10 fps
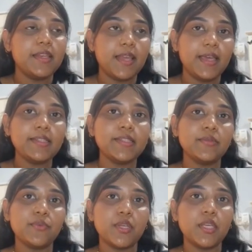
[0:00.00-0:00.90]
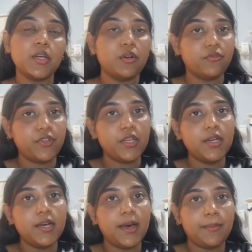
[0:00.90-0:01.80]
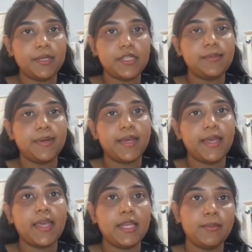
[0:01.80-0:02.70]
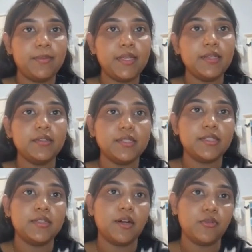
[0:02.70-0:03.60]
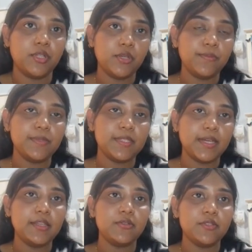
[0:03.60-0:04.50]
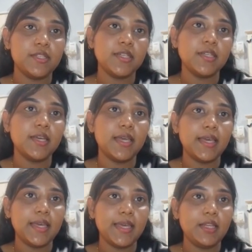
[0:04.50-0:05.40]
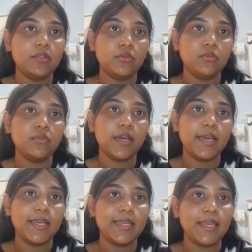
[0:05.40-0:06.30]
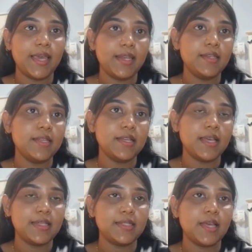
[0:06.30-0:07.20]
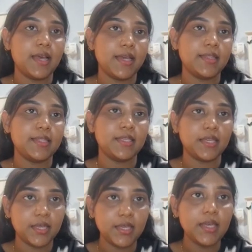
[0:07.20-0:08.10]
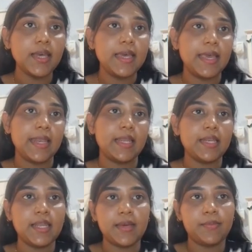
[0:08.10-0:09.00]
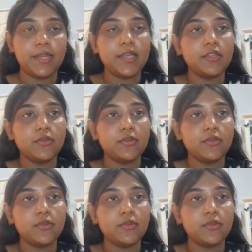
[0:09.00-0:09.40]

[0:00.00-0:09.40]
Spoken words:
Next, we configure Apache by enabling the Roundcube site using A2ENSITE and enabling